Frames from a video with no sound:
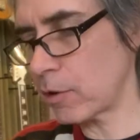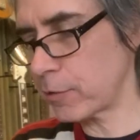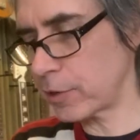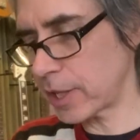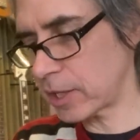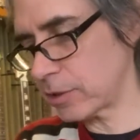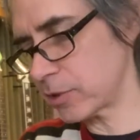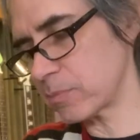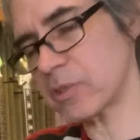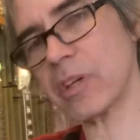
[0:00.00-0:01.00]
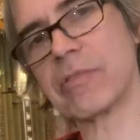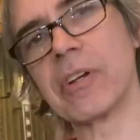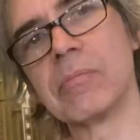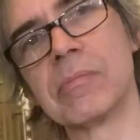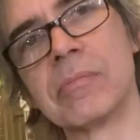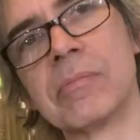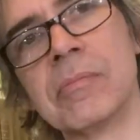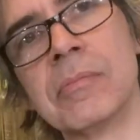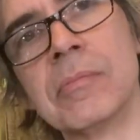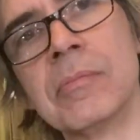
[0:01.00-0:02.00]
Hopefully that clears some stuff up.
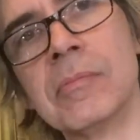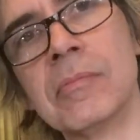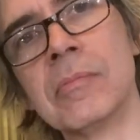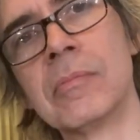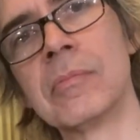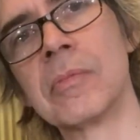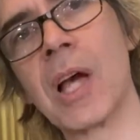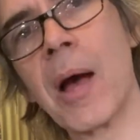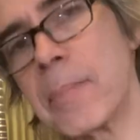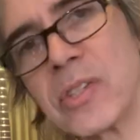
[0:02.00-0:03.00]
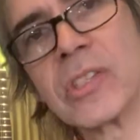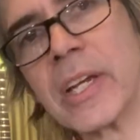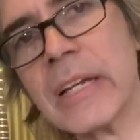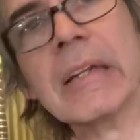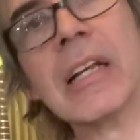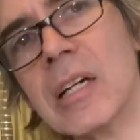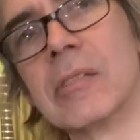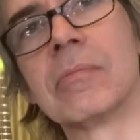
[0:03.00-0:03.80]
Compensated nut.